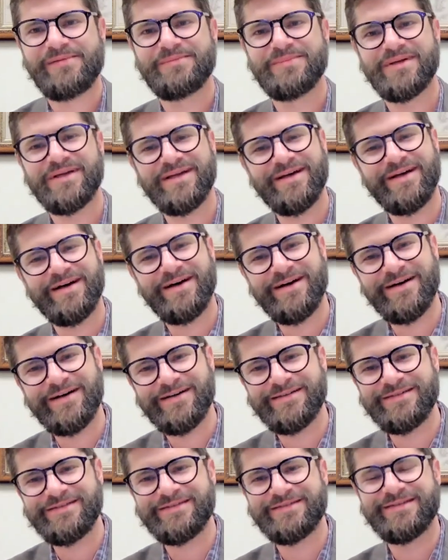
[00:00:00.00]

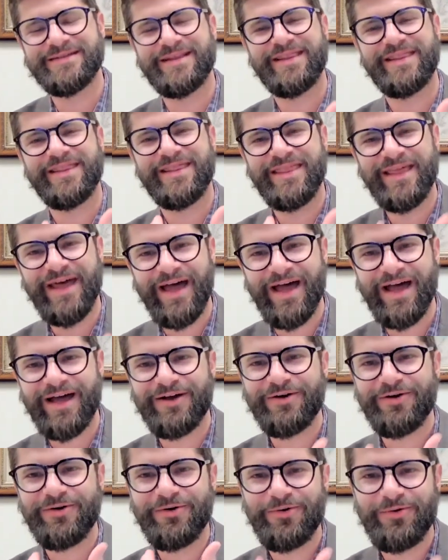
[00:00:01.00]
Because that
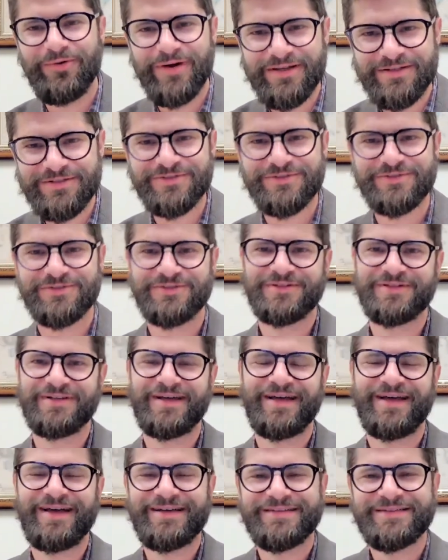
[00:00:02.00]
question
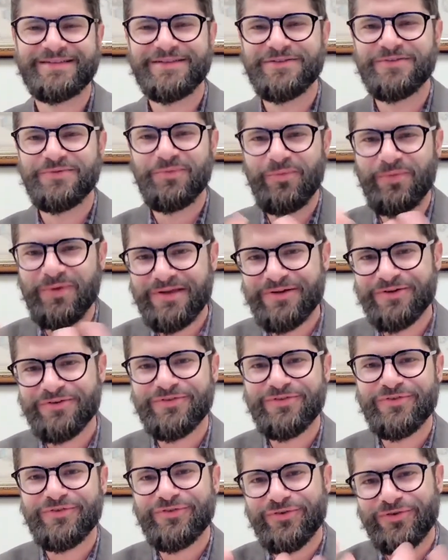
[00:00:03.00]
has this weird
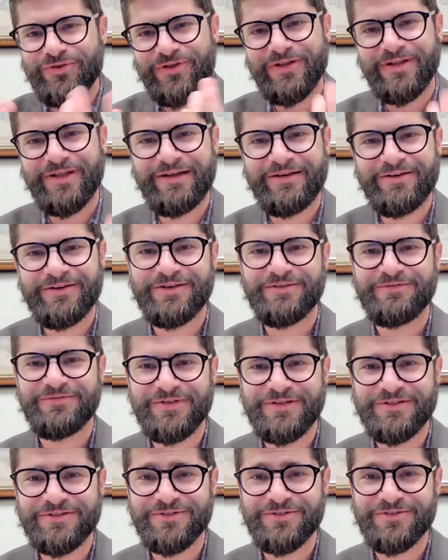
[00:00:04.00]
circularity
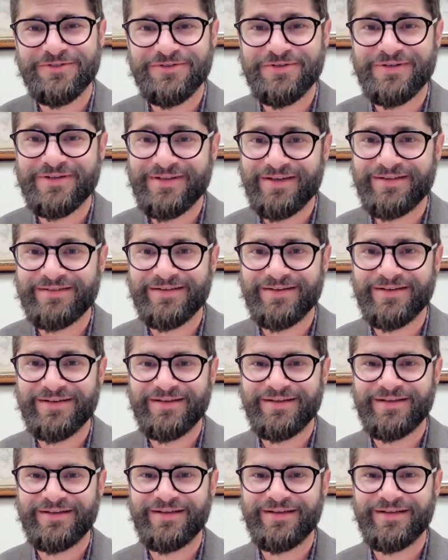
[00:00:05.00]
feature to it, doesn't it?